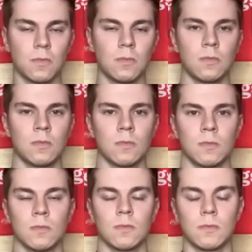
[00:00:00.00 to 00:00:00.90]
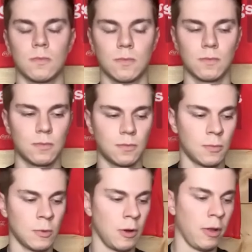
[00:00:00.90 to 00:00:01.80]
have been seeing the clips up and
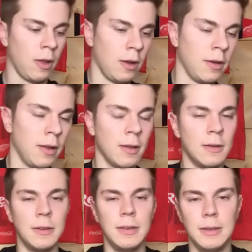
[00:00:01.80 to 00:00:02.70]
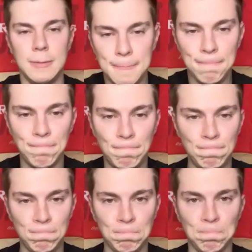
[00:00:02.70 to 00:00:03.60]
stuff. So we formed a little bit
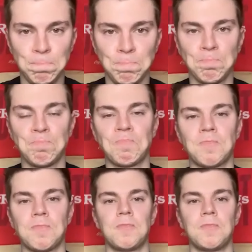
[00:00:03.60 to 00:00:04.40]
of a team here